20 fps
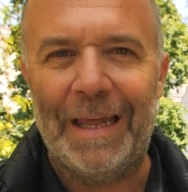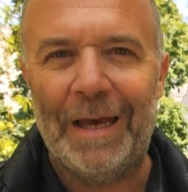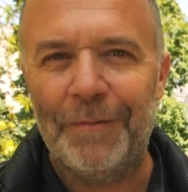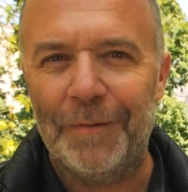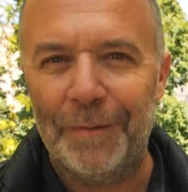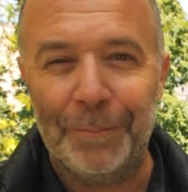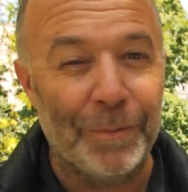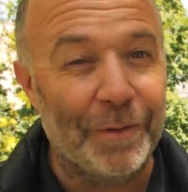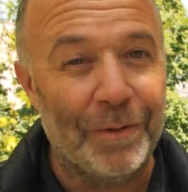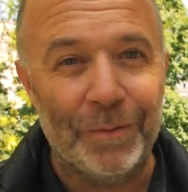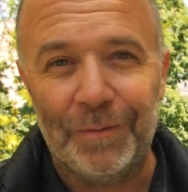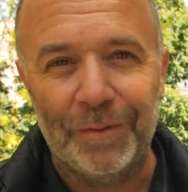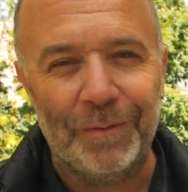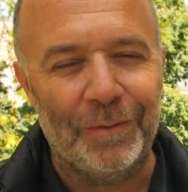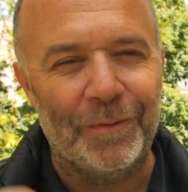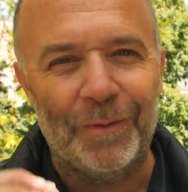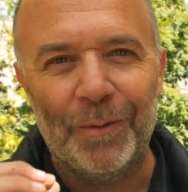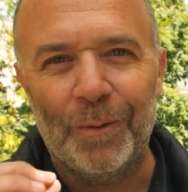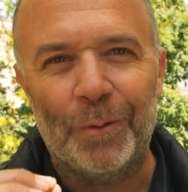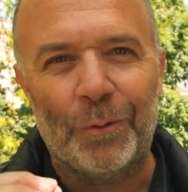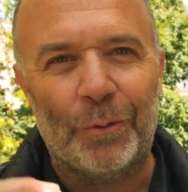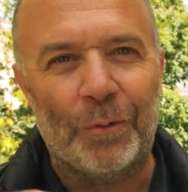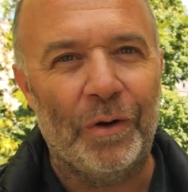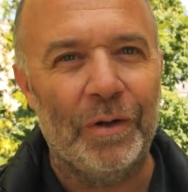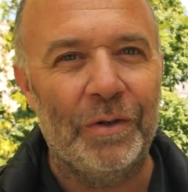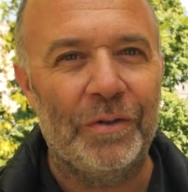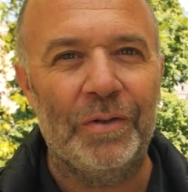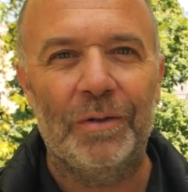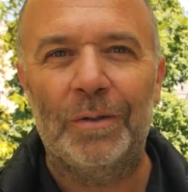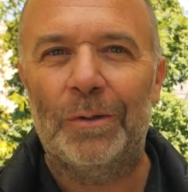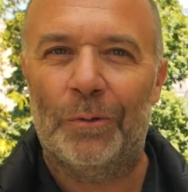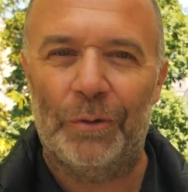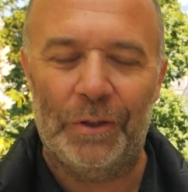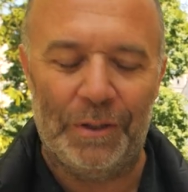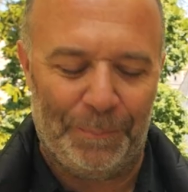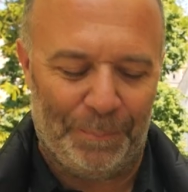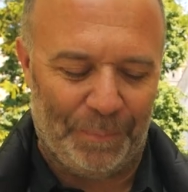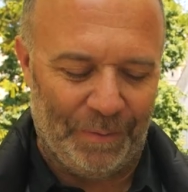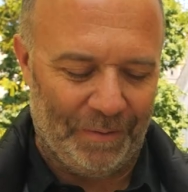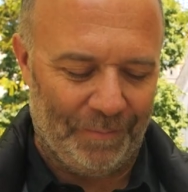love it because it's so crunchy and
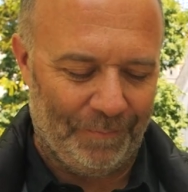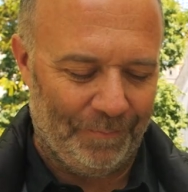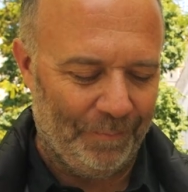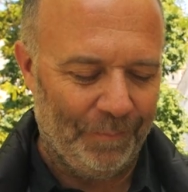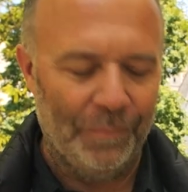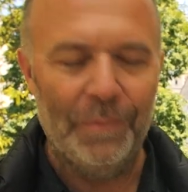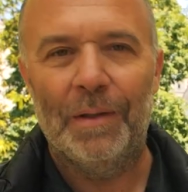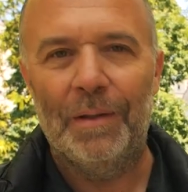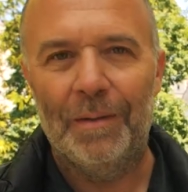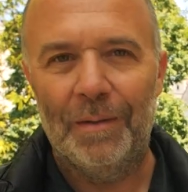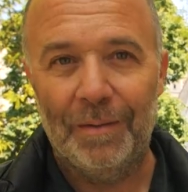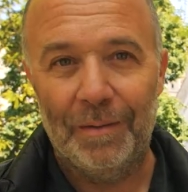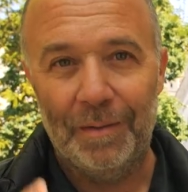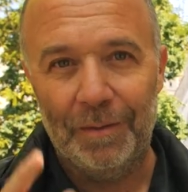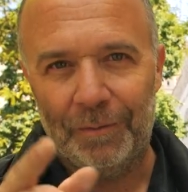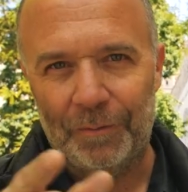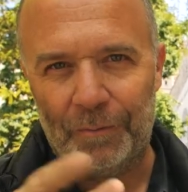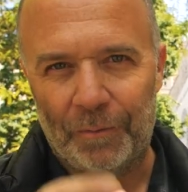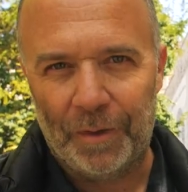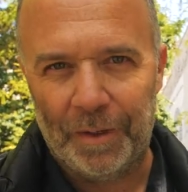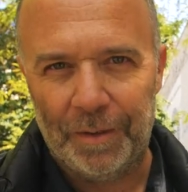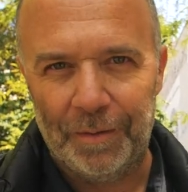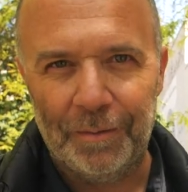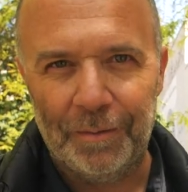crispy. Let's try